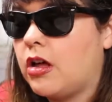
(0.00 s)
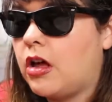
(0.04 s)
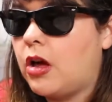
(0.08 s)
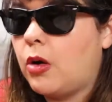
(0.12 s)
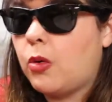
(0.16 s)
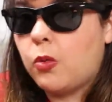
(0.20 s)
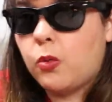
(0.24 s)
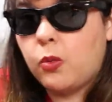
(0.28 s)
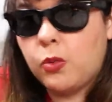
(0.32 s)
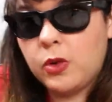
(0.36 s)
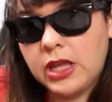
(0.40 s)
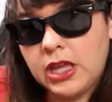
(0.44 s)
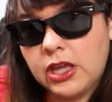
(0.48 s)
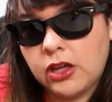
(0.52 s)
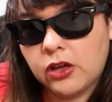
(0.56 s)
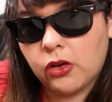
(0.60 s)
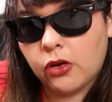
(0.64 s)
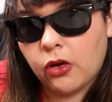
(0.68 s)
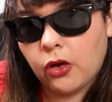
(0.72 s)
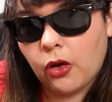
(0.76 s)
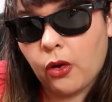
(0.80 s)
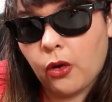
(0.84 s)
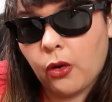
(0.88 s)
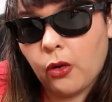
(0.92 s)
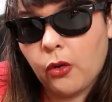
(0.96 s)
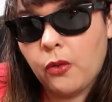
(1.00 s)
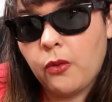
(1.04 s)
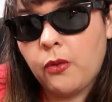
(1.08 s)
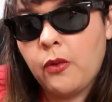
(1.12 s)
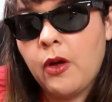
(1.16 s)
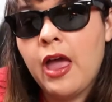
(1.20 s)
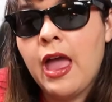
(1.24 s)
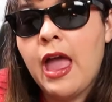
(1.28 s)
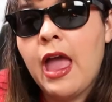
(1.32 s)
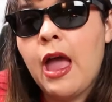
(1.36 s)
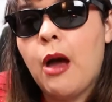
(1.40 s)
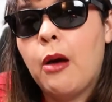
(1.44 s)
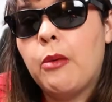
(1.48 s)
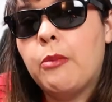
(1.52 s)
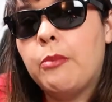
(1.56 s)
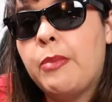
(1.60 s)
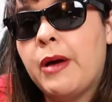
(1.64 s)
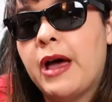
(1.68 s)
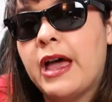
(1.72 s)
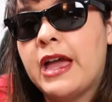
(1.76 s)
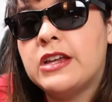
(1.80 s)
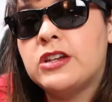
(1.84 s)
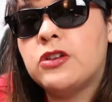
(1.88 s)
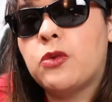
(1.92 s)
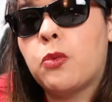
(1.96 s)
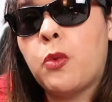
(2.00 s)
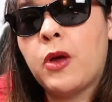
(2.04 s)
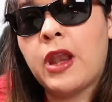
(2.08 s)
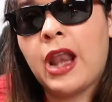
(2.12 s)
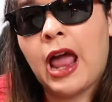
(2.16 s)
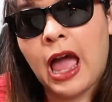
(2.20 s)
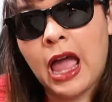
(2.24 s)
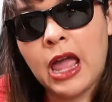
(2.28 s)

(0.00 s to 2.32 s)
a week ago but when